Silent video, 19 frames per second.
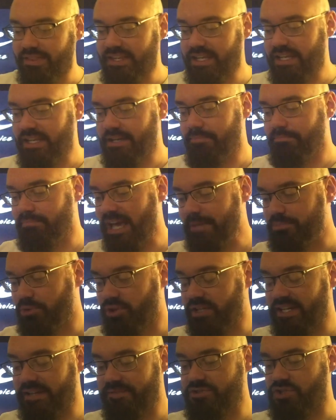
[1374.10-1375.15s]
the Maple
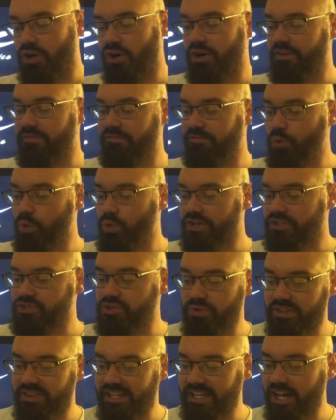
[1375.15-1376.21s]
Leafs are 4-2 to
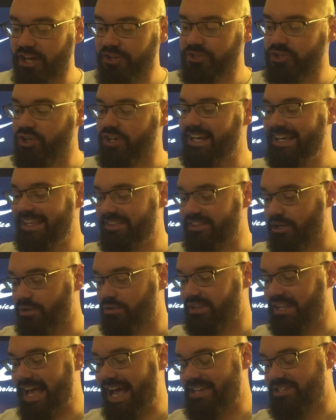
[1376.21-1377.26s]
the under in their
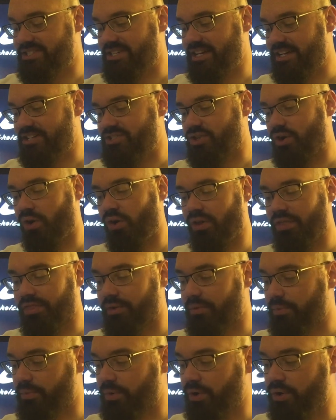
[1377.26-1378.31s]
last six on
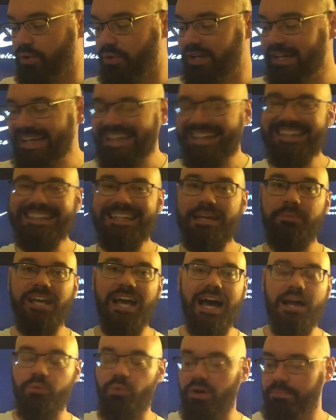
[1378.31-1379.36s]
the road. Give me
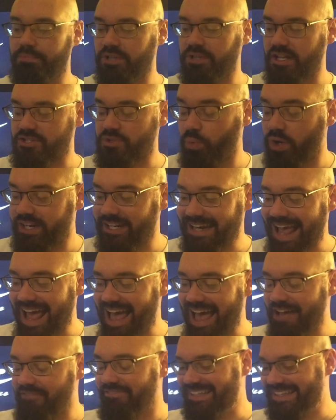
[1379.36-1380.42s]
Ottawa plus
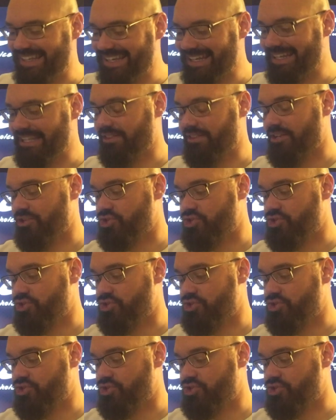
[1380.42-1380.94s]
1.5, getting the